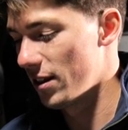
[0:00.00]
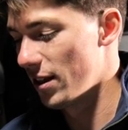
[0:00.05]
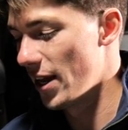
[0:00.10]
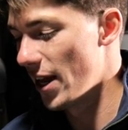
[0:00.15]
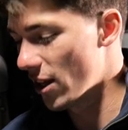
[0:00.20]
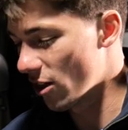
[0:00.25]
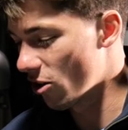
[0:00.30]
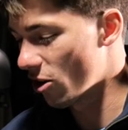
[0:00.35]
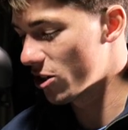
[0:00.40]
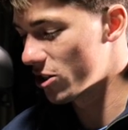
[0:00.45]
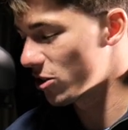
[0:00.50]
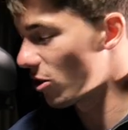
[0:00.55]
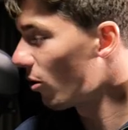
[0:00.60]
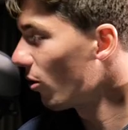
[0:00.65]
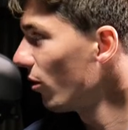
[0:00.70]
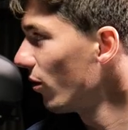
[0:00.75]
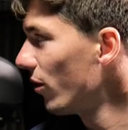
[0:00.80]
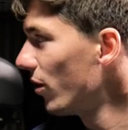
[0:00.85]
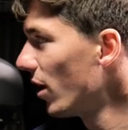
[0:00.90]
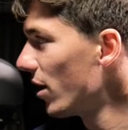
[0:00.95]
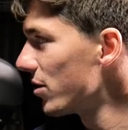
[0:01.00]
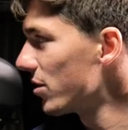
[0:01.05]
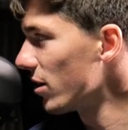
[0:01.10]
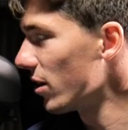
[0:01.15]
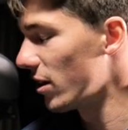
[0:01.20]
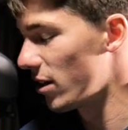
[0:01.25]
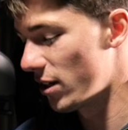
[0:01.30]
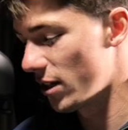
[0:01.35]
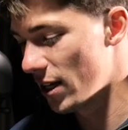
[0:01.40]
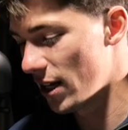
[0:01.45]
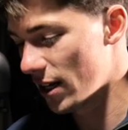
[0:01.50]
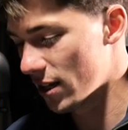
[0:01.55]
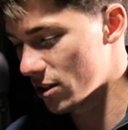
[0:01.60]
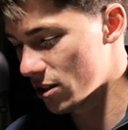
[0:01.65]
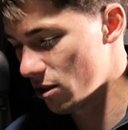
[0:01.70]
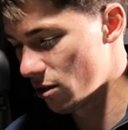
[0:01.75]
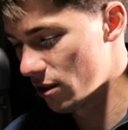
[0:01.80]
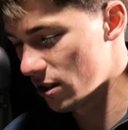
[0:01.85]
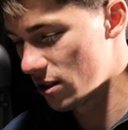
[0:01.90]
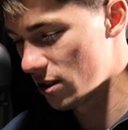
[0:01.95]
reel. It looks what old, doesn't on? it? Yeah.
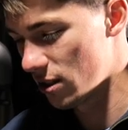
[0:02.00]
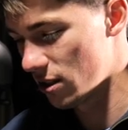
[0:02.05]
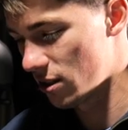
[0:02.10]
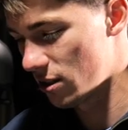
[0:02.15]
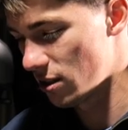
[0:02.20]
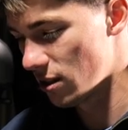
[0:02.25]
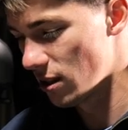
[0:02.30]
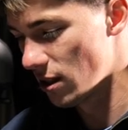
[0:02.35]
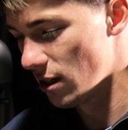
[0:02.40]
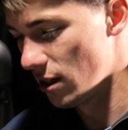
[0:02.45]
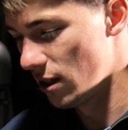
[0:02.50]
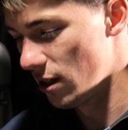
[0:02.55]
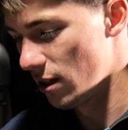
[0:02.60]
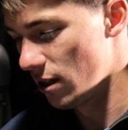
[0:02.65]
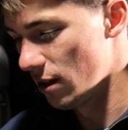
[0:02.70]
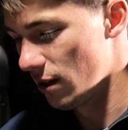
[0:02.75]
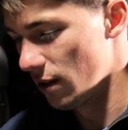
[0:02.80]
So this is round